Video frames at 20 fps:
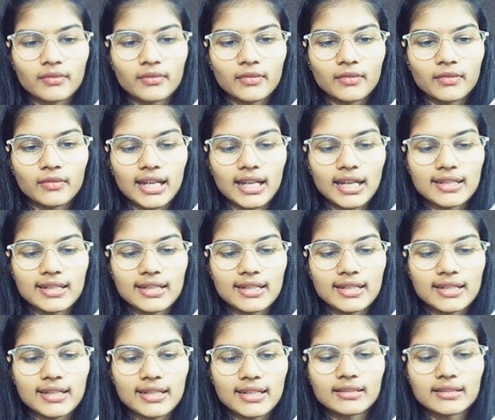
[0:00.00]

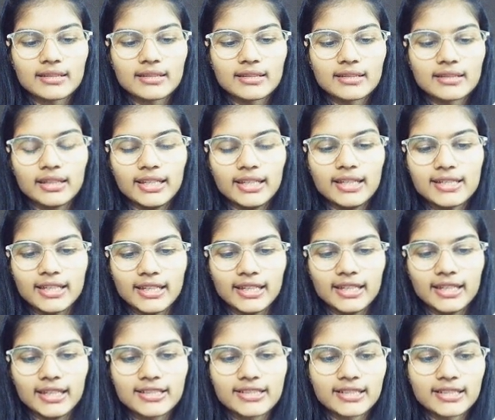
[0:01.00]
at
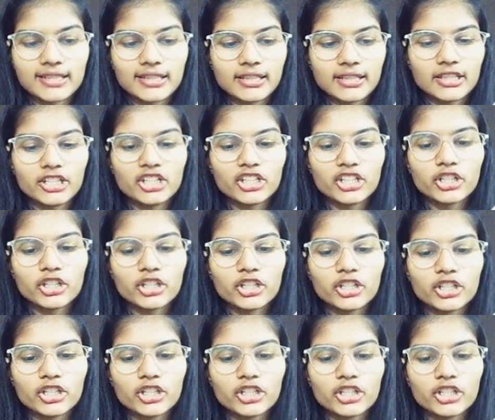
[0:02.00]
index
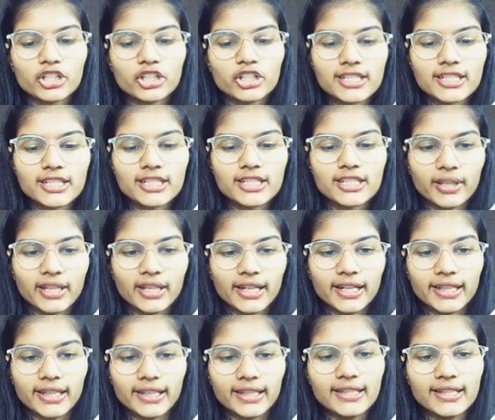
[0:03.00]
2
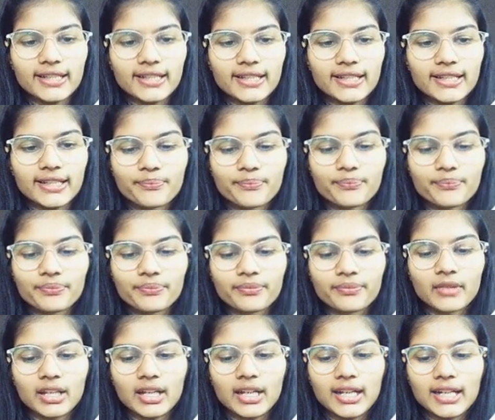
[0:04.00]
multiplied
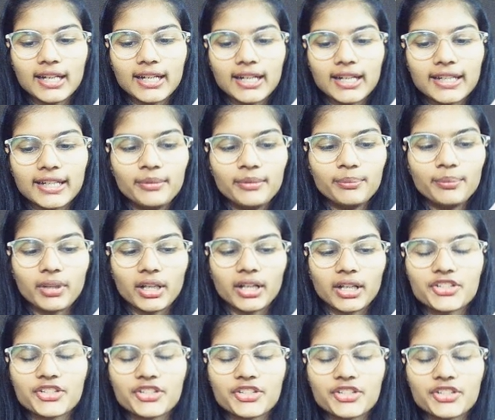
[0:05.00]
I
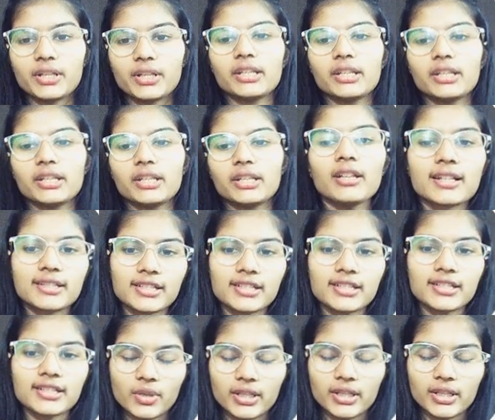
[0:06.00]
plus 1. Now that is
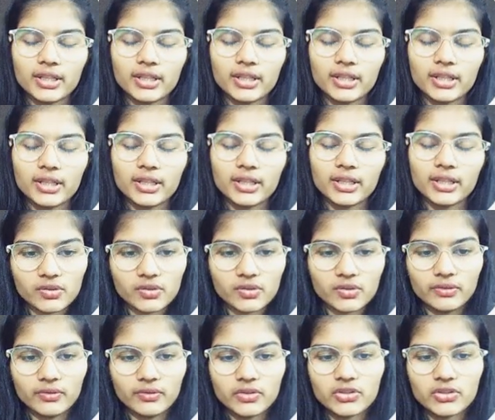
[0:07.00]
one thing which
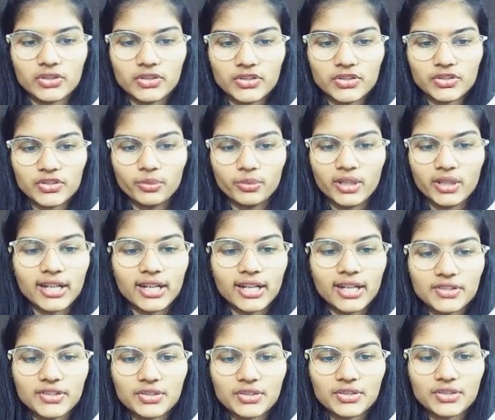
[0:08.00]
is to be
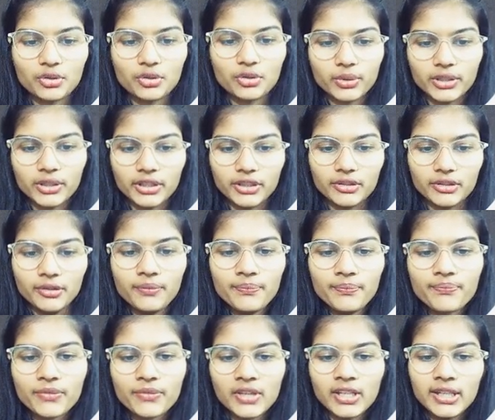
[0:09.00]
understood over here.
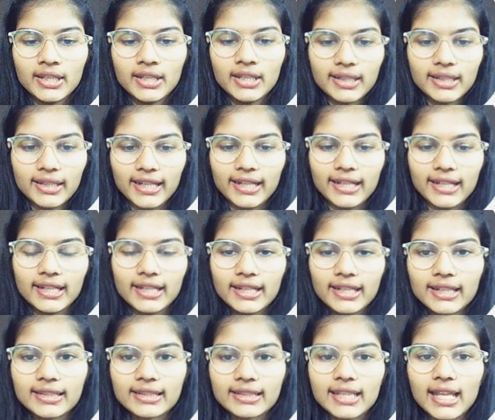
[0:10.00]
Right,
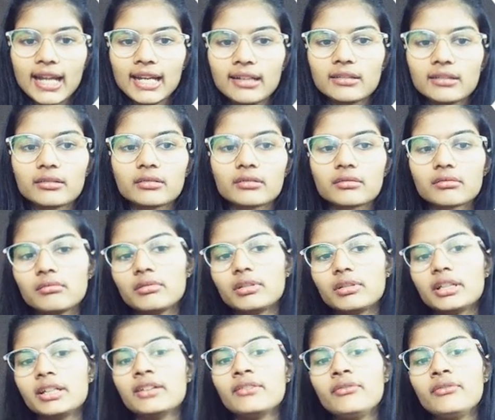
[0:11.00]
that
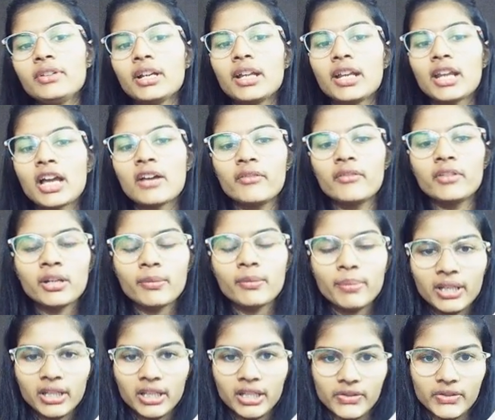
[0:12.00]
if we are having up a
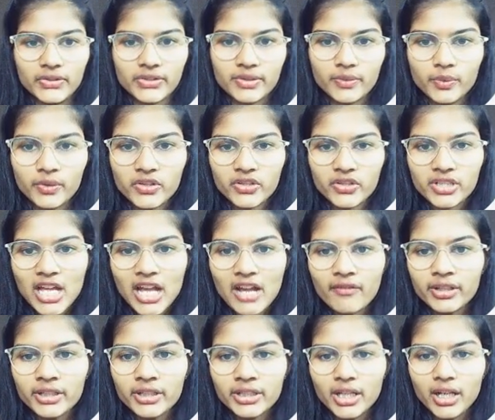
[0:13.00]
list which is
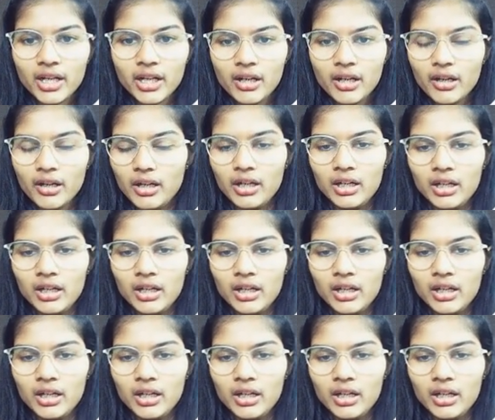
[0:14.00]
having the